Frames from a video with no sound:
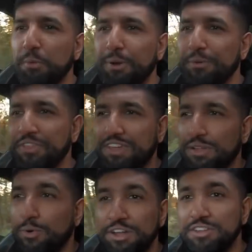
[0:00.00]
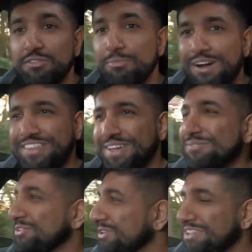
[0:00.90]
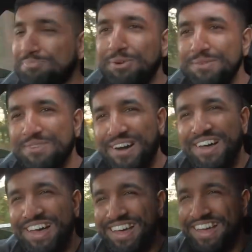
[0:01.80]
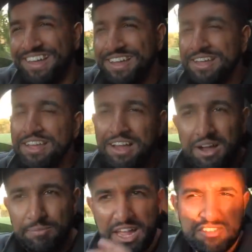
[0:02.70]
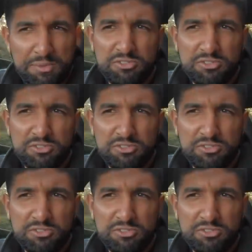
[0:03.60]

you're probably thinking, why do you even buy the M2 at this point? But that's my